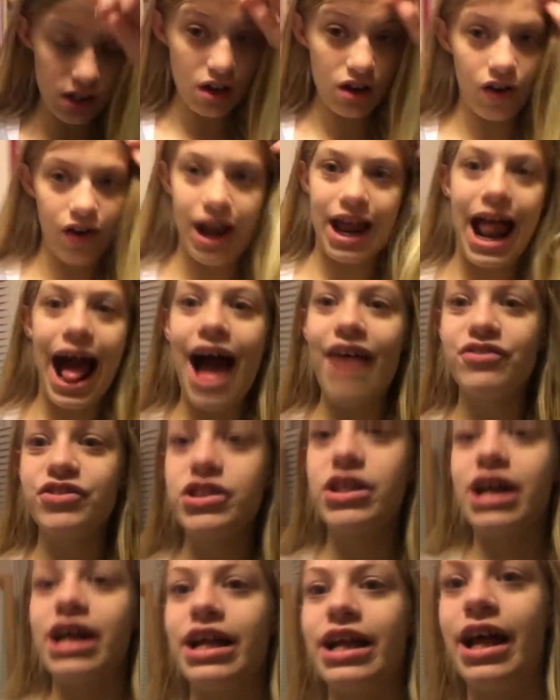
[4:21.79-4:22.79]
or right
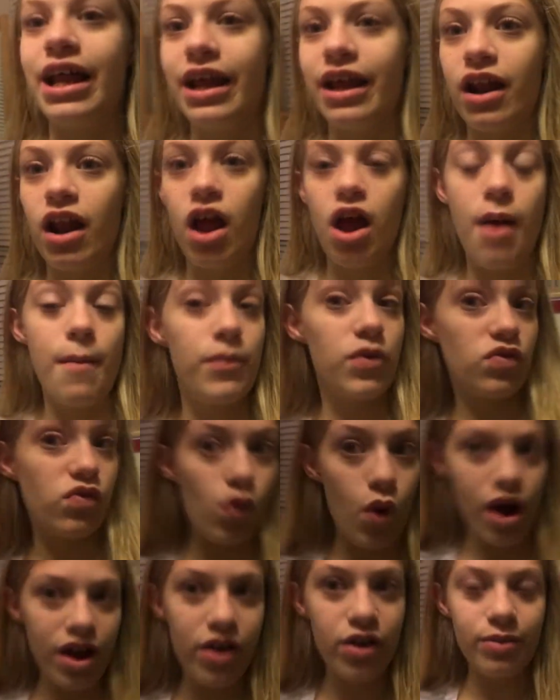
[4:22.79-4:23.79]
after I edit
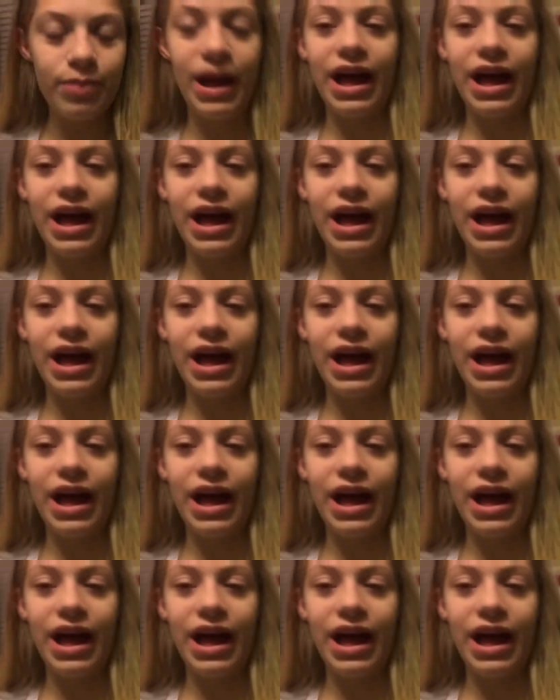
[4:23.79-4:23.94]
before I go to